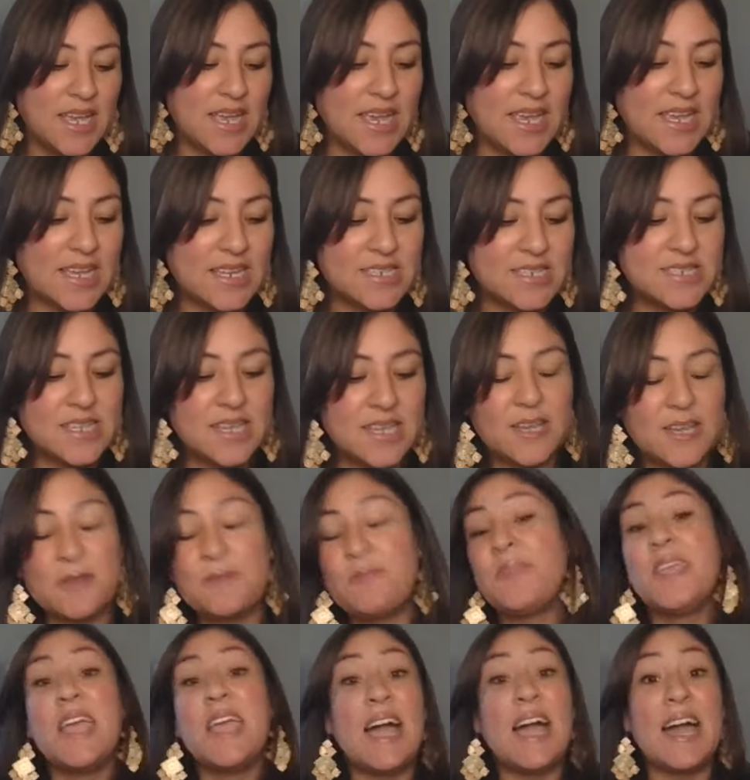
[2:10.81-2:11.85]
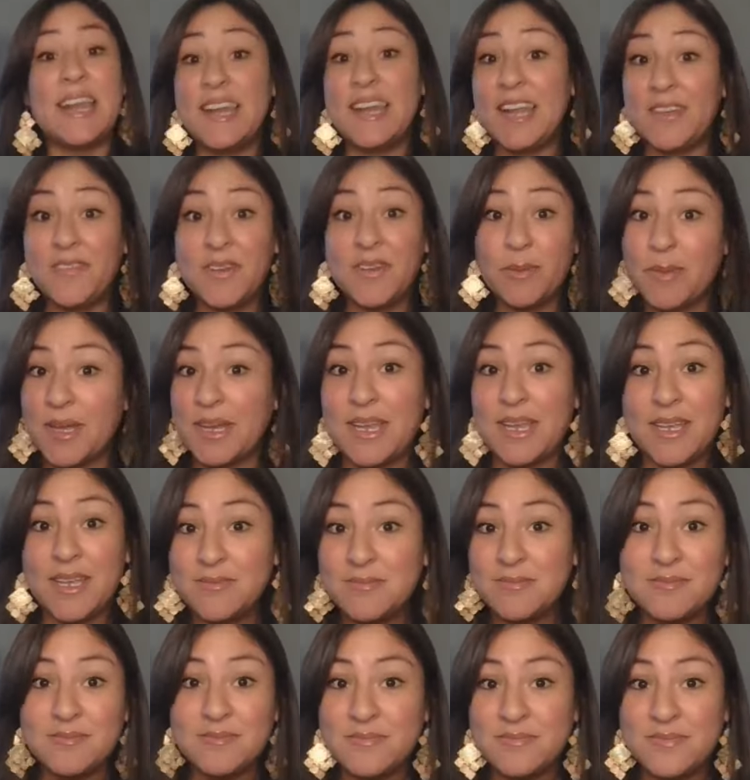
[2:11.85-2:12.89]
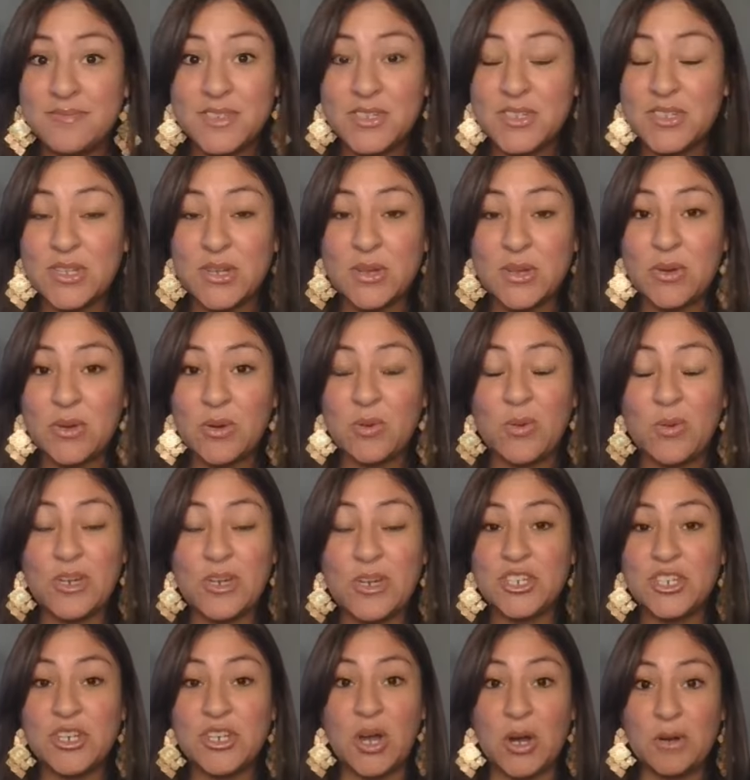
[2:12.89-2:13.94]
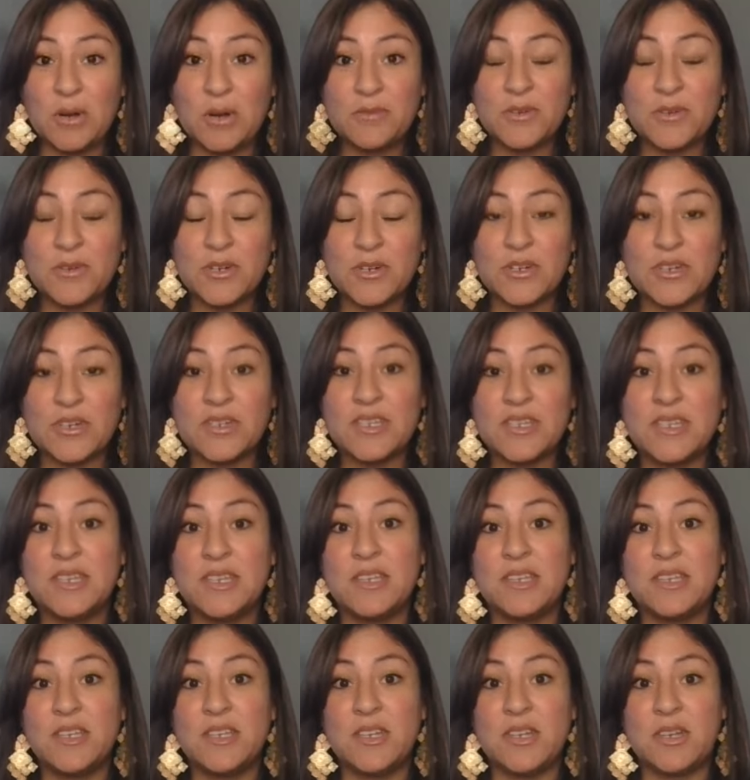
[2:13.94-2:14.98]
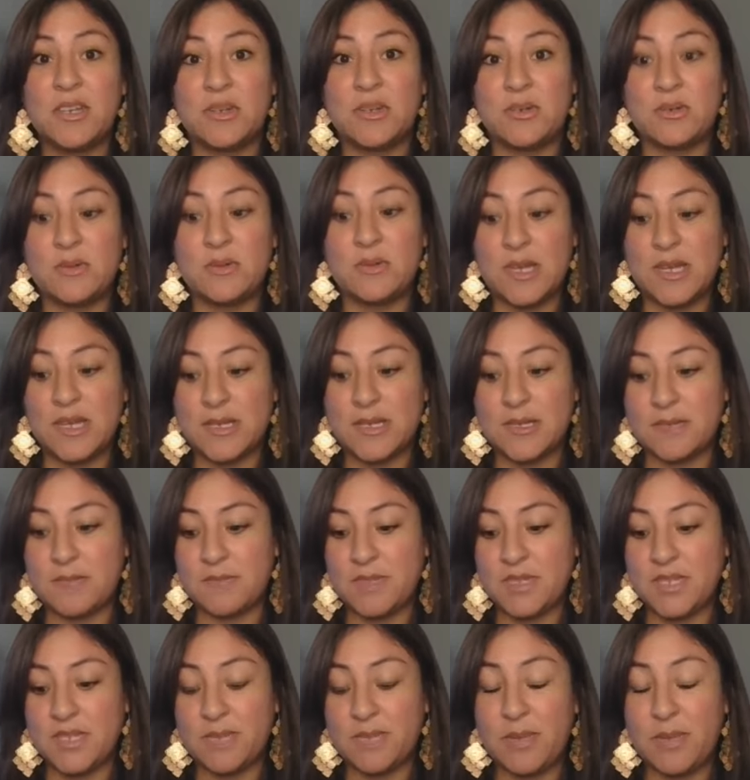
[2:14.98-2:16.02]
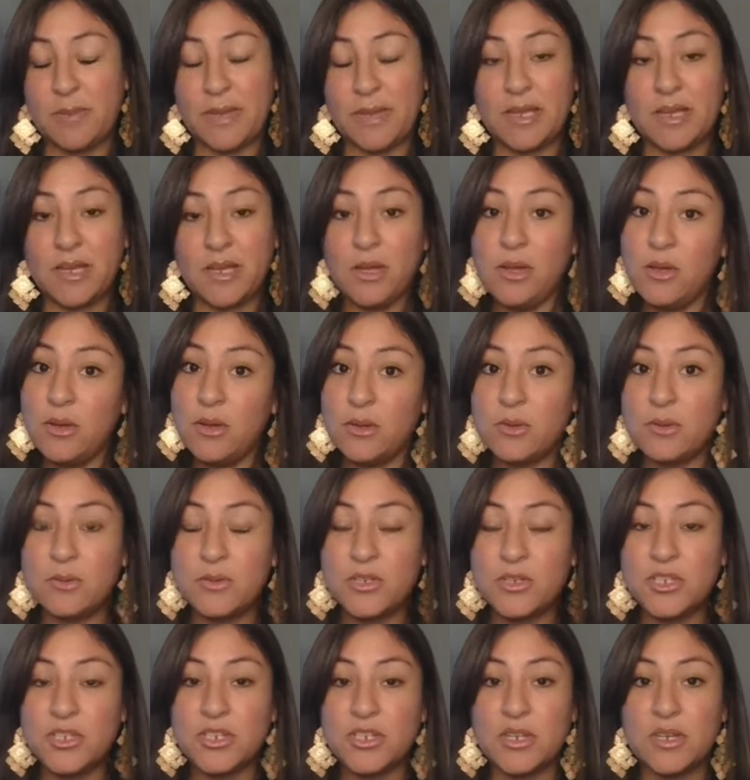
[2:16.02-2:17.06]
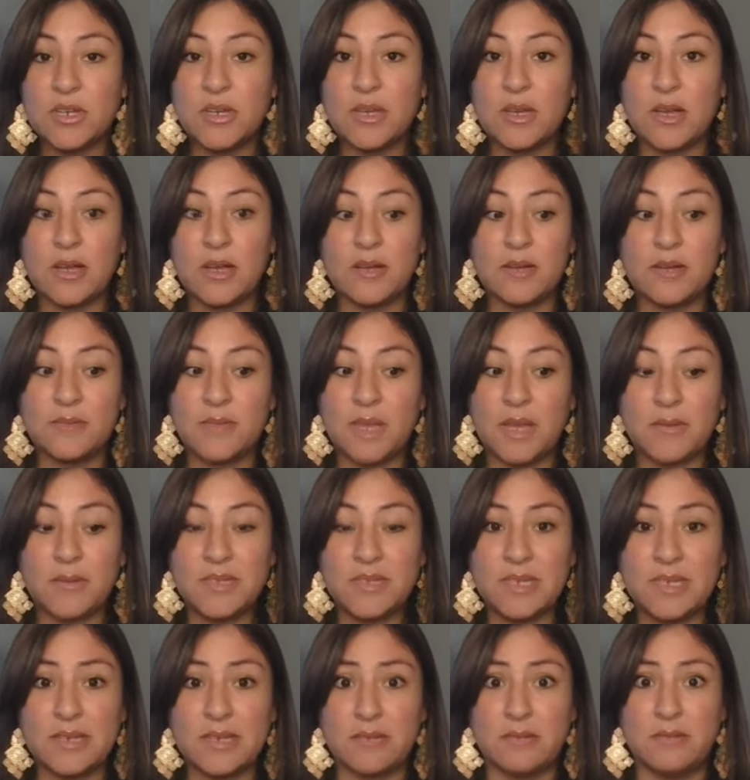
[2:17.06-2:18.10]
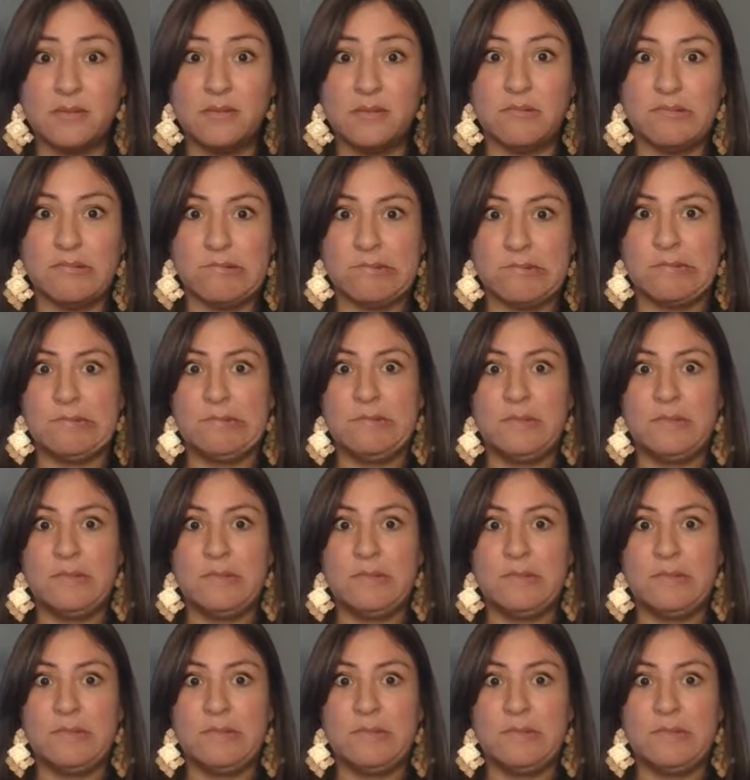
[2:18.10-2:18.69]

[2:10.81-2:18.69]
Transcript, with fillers: And um, I didn't have any money, so when she offered, you know, um, to be my coach, um, I was like, oh.